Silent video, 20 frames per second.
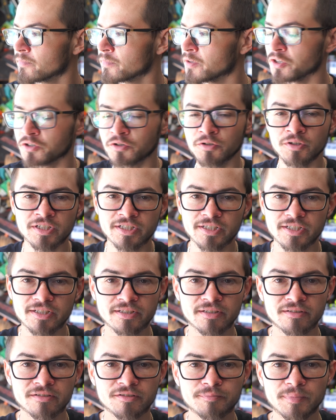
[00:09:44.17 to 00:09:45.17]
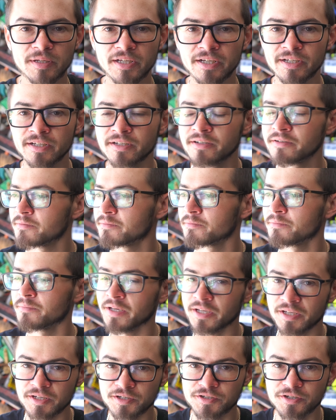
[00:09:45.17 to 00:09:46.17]
the cooling system's bled,
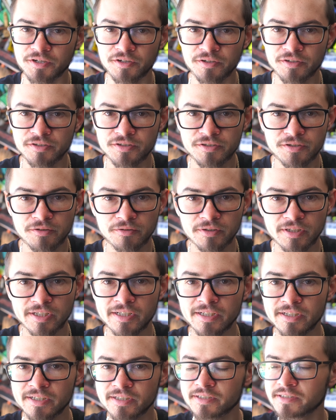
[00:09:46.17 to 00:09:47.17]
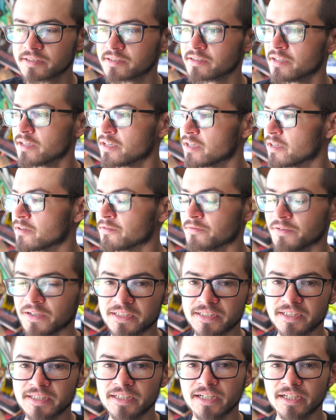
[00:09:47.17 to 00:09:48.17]
making sure there's no leaks,
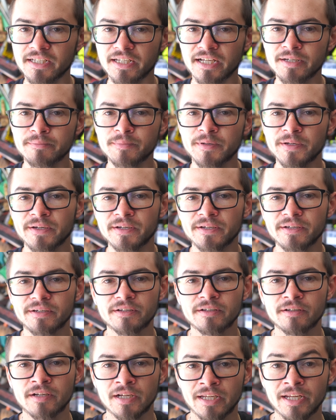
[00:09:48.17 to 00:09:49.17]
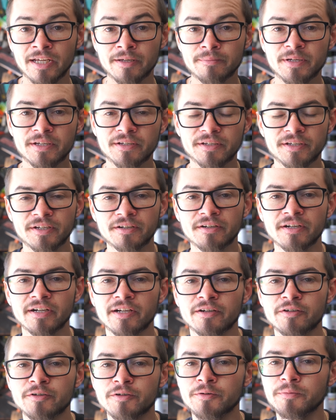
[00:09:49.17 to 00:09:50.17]
fixing the alignment here
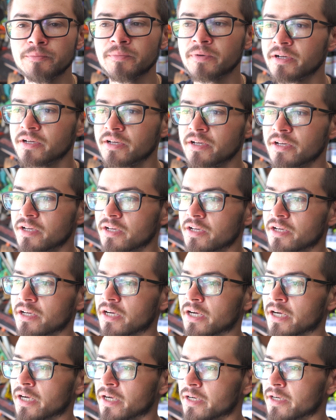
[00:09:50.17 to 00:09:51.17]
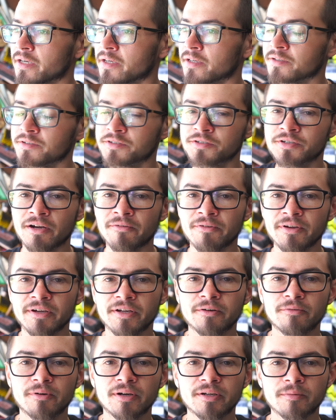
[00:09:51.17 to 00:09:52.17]
at home, driving
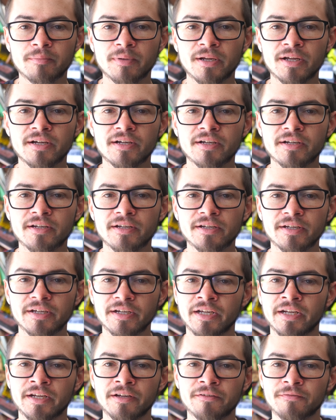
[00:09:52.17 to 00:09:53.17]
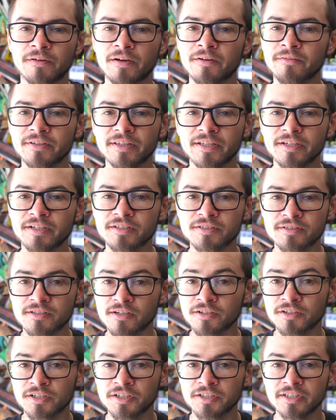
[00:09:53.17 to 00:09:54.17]
it around the block, and if everything is
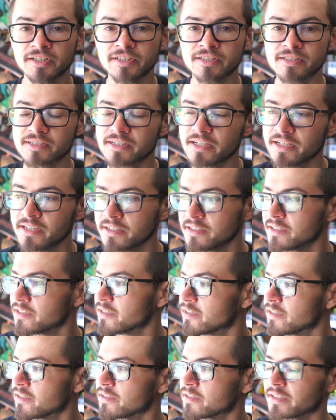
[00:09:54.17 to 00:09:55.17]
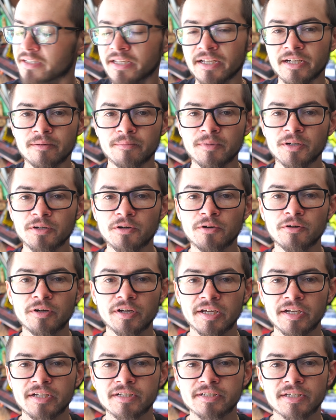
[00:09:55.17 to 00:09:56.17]
all good and set, then I'm gonna go
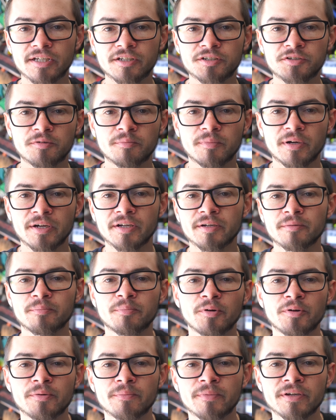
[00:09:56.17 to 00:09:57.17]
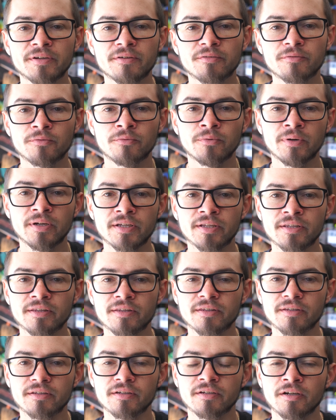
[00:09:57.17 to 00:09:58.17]
ahead and schedule my appointment with
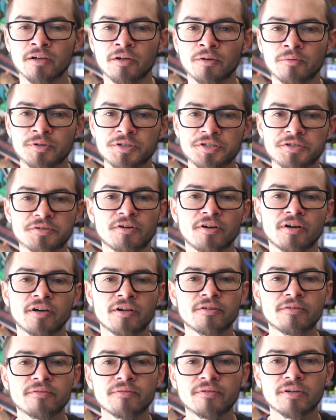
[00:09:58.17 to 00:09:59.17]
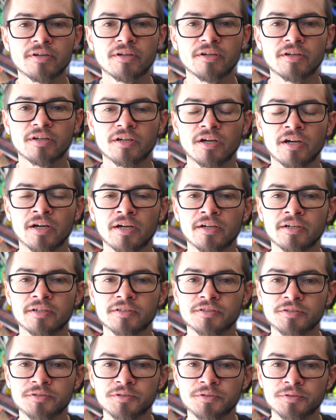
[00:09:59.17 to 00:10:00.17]
Original Auto
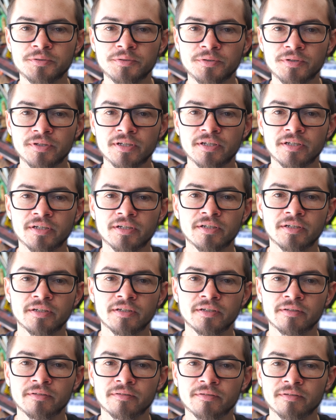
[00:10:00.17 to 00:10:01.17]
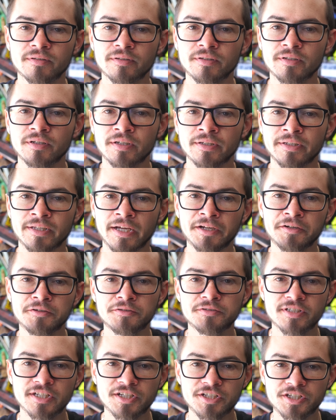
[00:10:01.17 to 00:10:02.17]
to do the
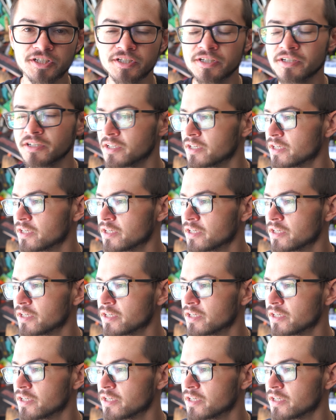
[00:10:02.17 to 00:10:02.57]
dyno session.